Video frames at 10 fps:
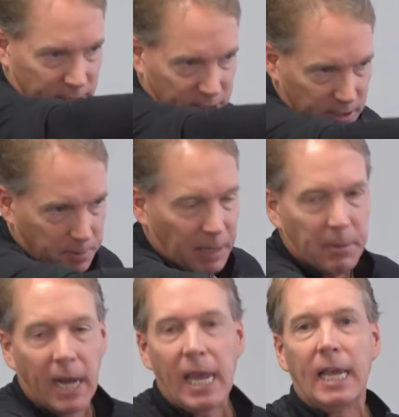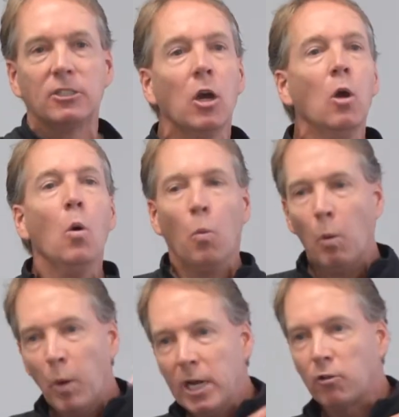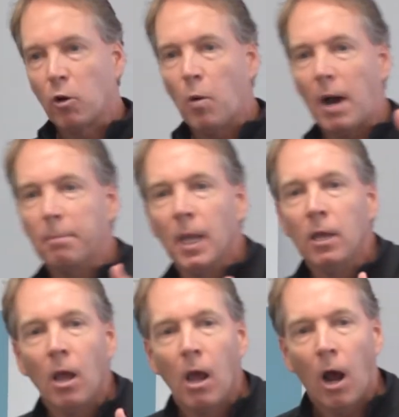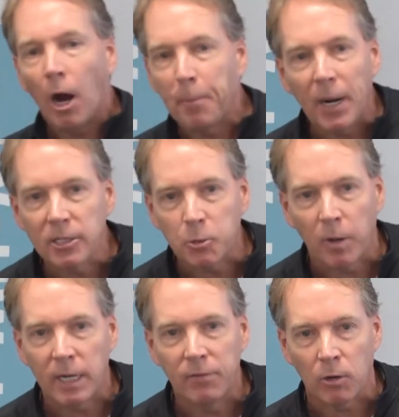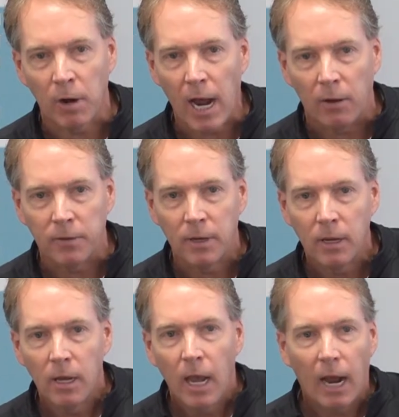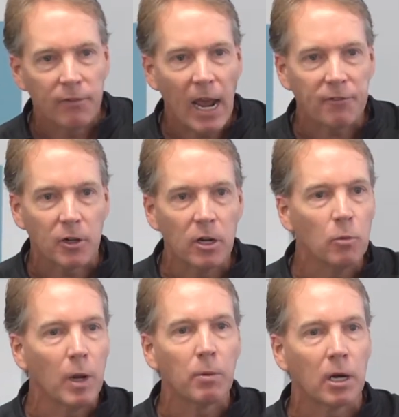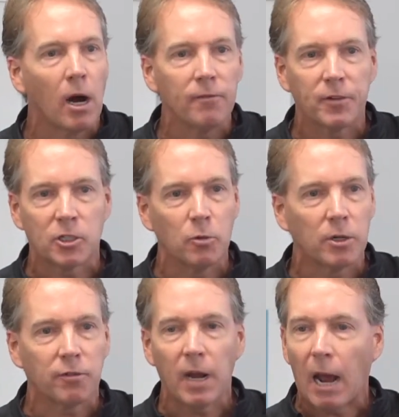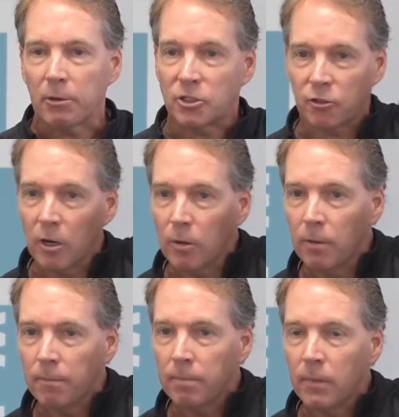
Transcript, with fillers: because she's about my age, when we grew up, our parents weren't even around. Every afternoon, we were gone for two or three hours. True?